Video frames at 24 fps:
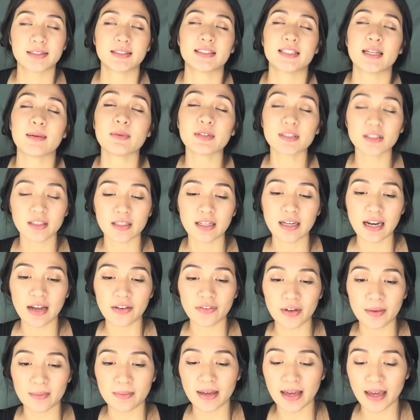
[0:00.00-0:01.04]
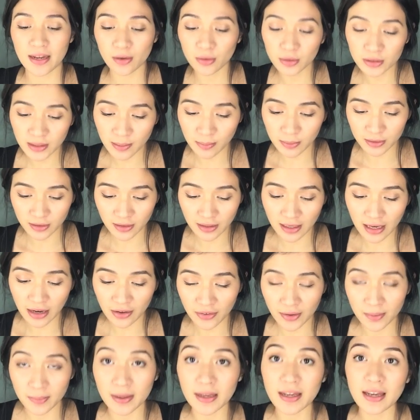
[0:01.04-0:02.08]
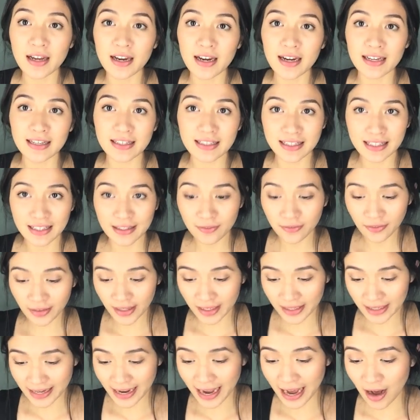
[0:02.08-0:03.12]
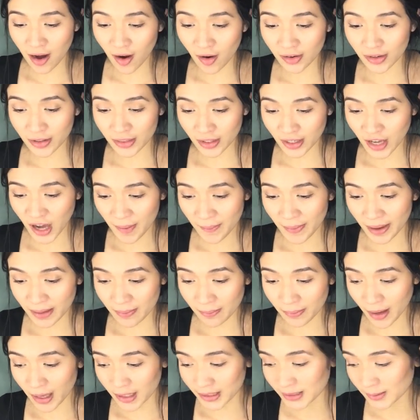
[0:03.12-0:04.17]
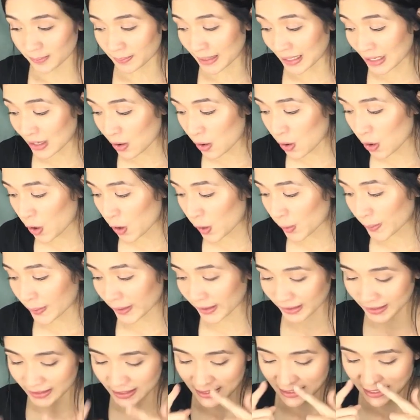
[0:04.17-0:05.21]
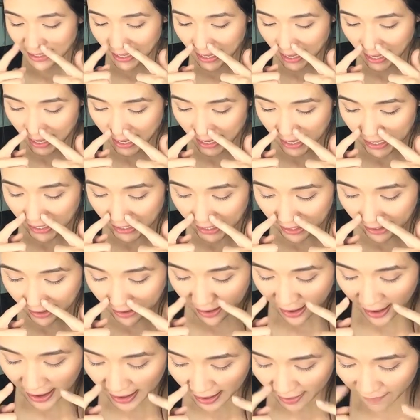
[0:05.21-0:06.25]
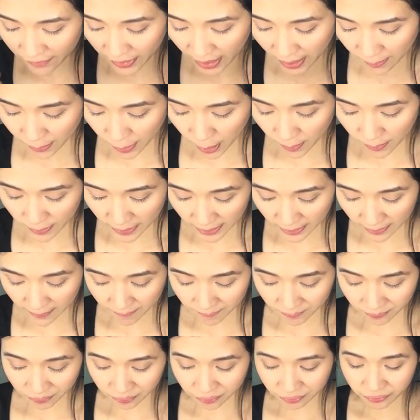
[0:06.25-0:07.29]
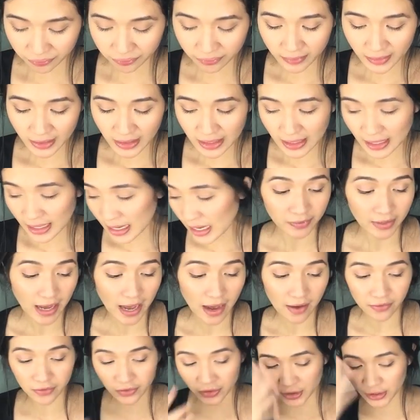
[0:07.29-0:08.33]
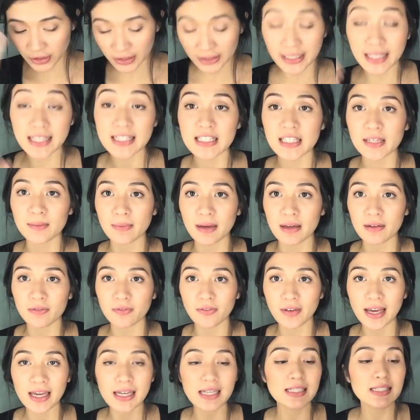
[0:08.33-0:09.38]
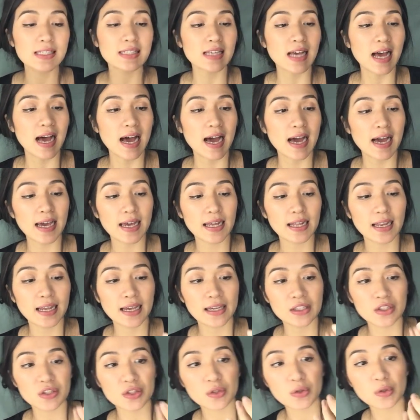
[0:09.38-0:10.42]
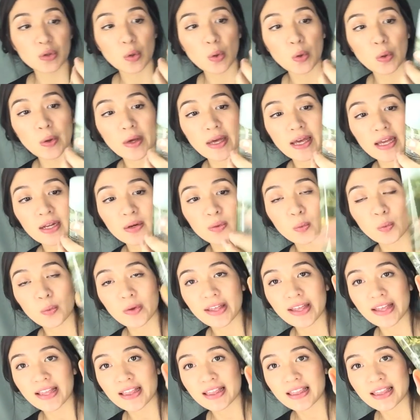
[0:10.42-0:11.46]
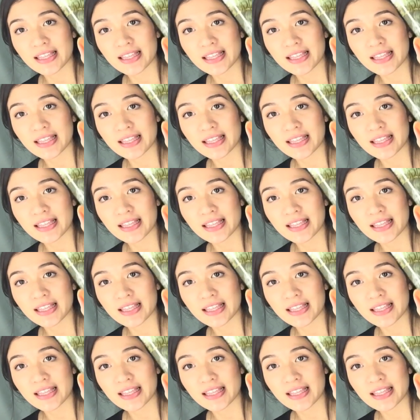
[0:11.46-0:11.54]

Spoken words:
Someone's gonna laugh at me. I know someone's gonna laugh at me. Leave it down in the comment box below because I have that problem. After cleansing my face, I like to go in with